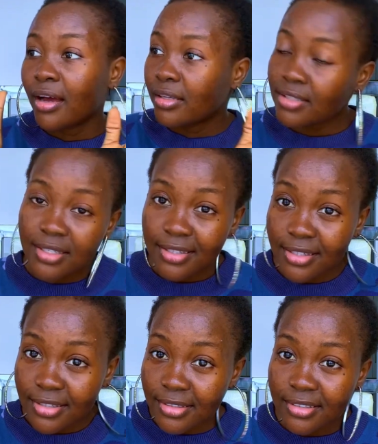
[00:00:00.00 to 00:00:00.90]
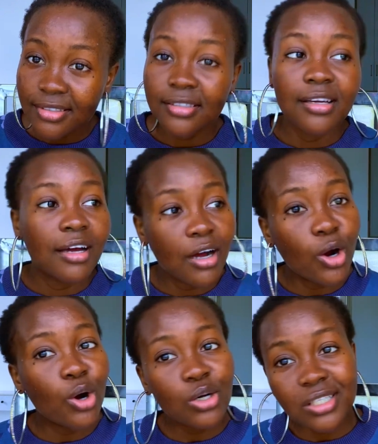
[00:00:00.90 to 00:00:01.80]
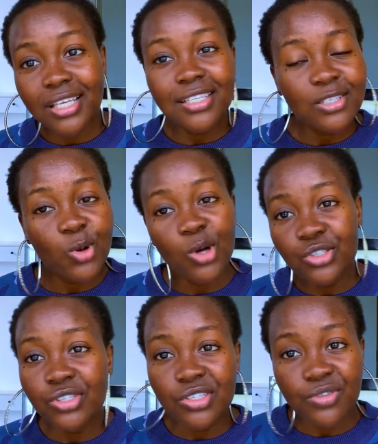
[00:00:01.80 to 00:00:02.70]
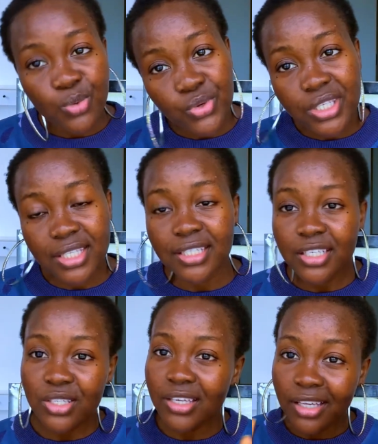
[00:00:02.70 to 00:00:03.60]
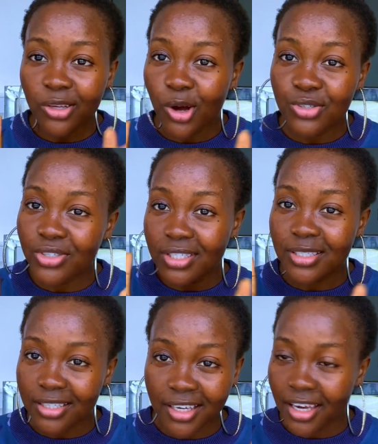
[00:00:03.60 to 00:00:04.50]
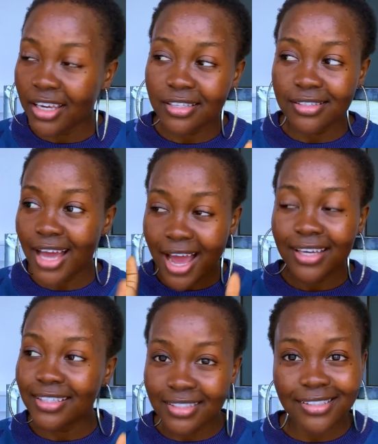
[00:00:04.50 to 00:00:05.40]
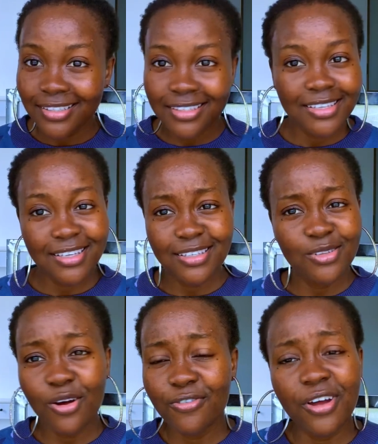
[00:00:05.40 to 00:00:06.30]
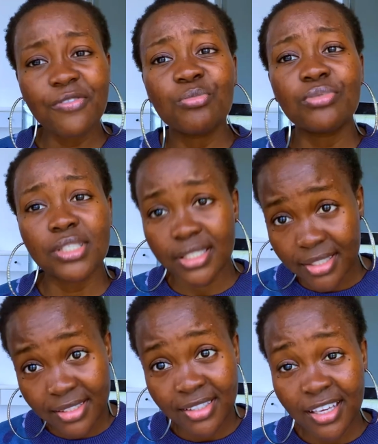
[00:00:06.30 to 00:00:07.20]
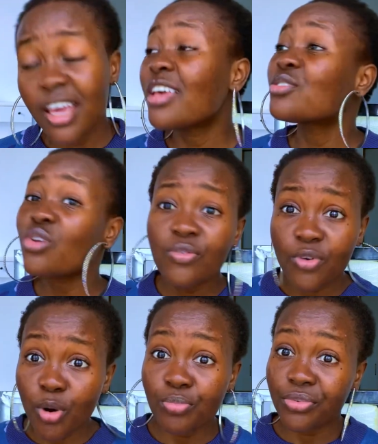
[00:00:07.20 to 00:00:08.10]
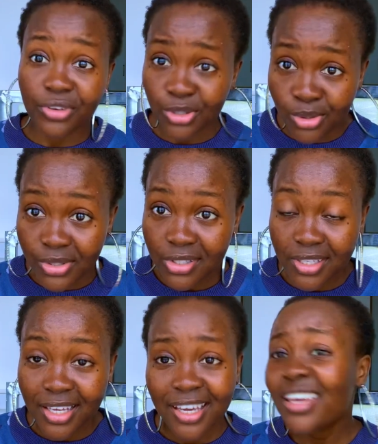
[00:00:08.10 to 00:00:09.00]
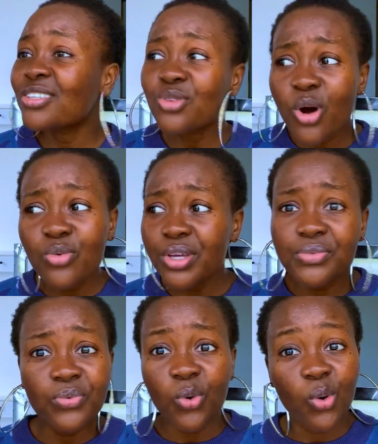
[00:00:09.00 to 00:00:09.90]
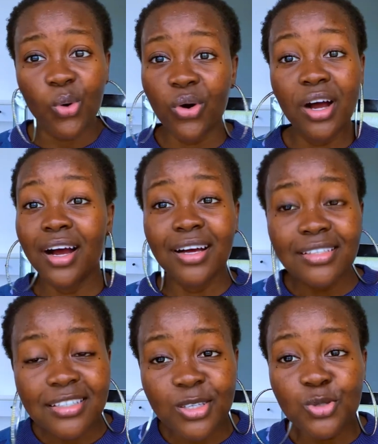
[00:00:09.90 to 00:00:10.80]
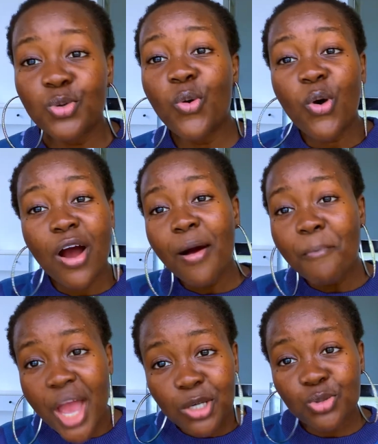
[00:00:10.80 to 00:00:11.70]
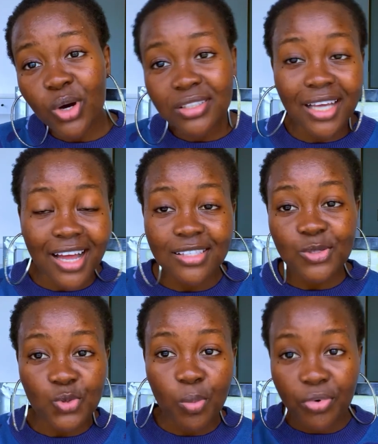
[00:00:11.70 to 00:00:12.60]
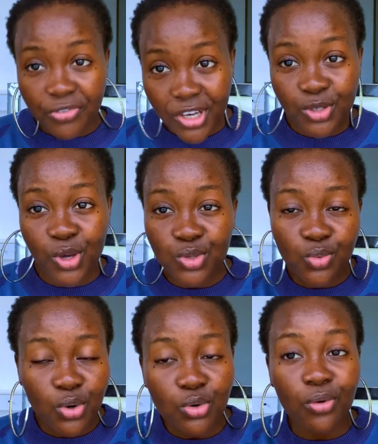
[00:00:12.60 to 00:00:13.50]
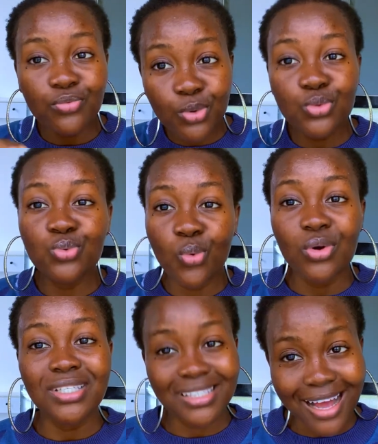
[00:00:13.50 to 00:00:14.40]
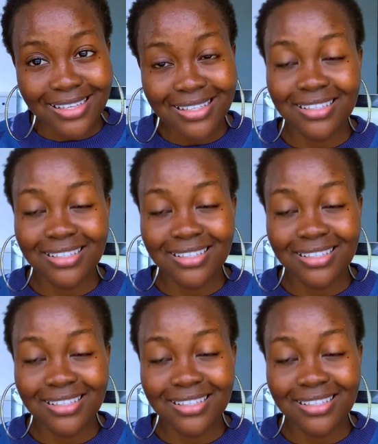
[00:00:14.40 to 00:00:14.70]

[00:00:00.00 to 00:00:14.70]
this thing, or they say this country is recruiting, this country is dying, it's not for everybody. It's not for all professions. It's not always for this thing. So make sure that your profession is one of those ones that